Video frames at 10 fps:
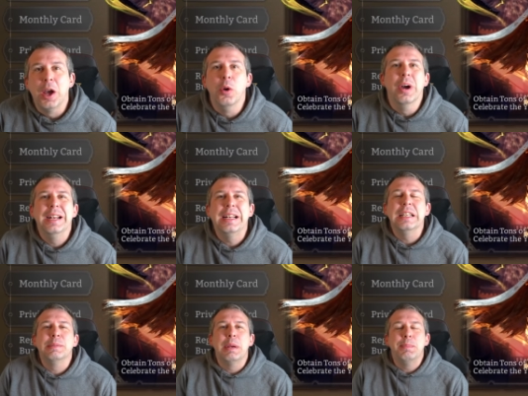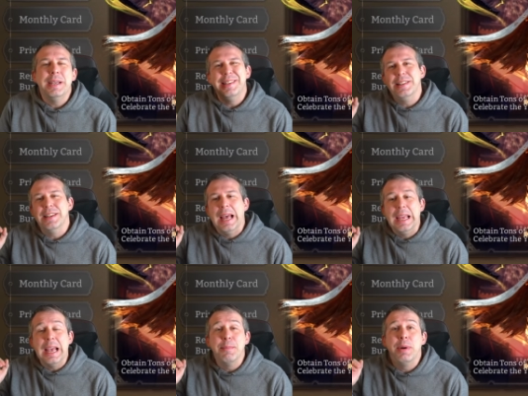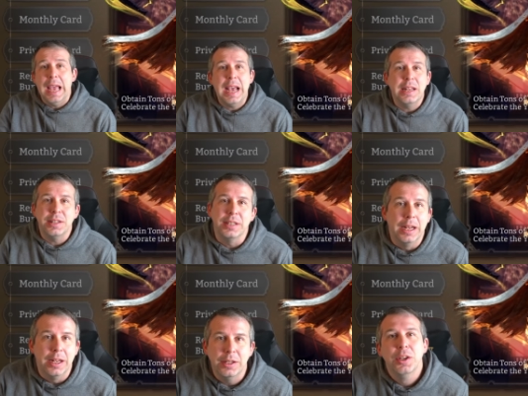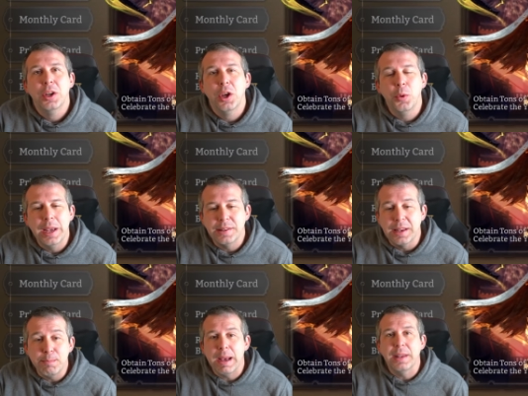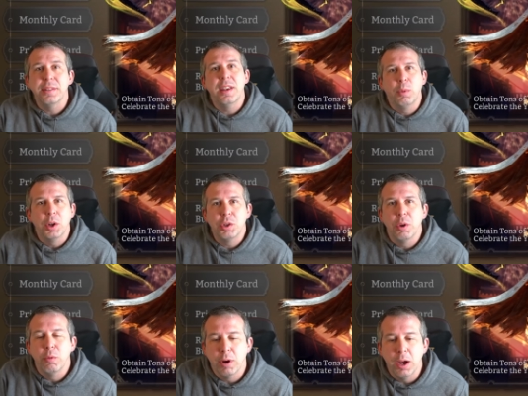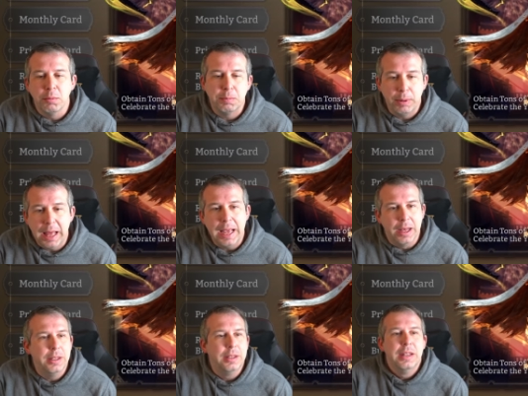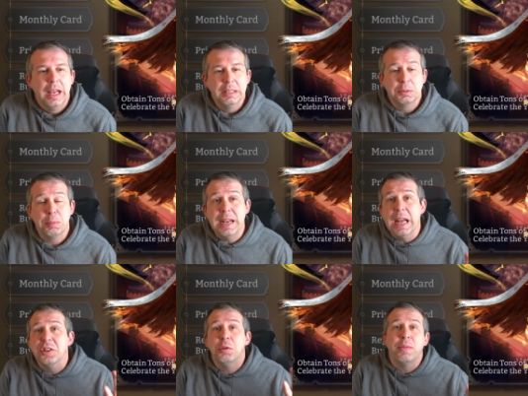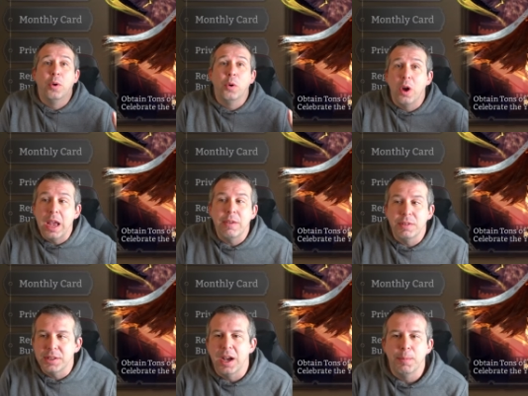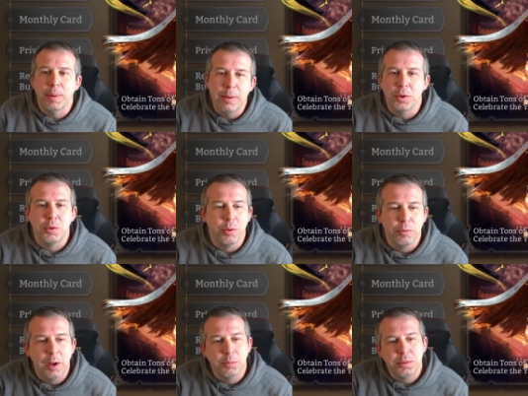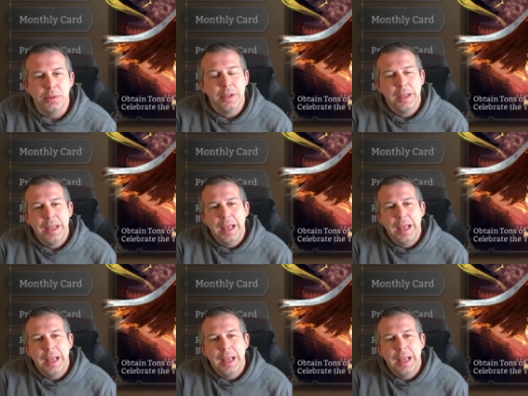so I get to my PC today and my editor, who is a massive Watcher of Realms player, I was playing it actually before I even started playing Watcher of Realms,